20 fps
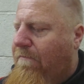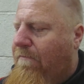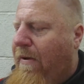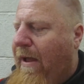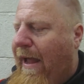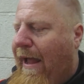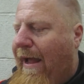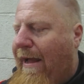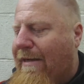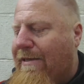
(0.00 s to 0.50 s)

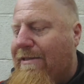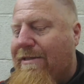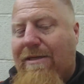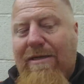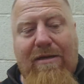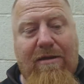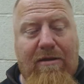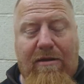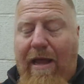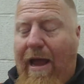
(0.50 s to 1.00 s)

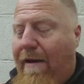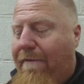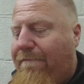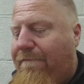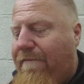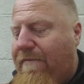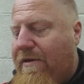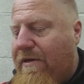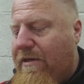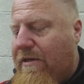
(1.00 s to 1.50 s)
past that
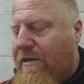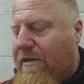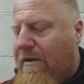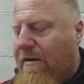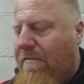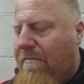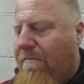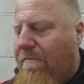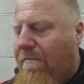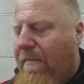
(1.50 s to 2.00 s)

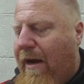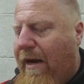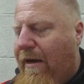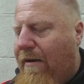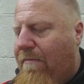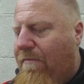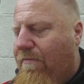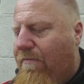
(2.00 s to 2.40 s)
main